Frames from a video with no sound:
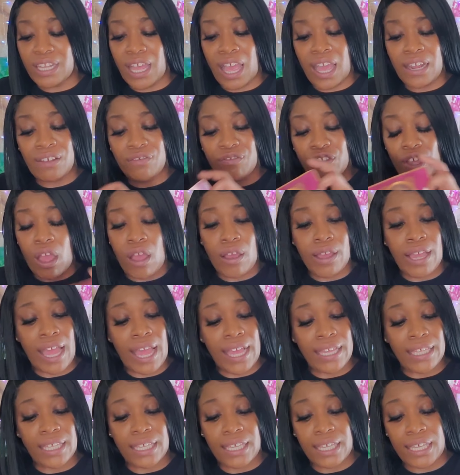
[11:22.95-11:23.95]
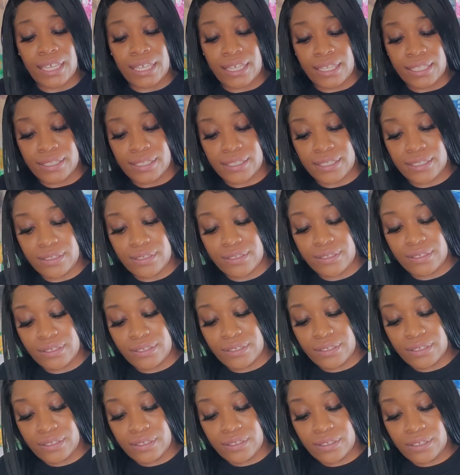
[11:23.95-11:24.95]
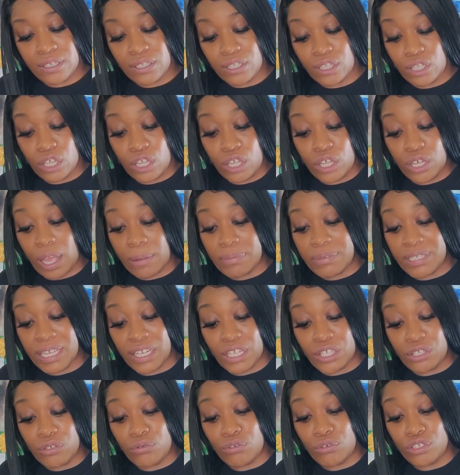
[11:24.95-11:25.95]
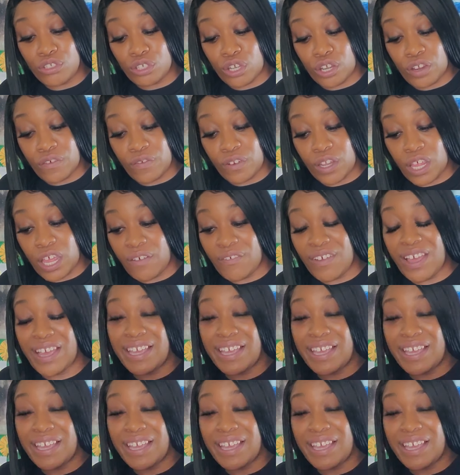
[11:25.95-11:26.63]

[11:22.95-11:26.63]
Not if y'all got kids. Look, I'm telling you, you deserve love.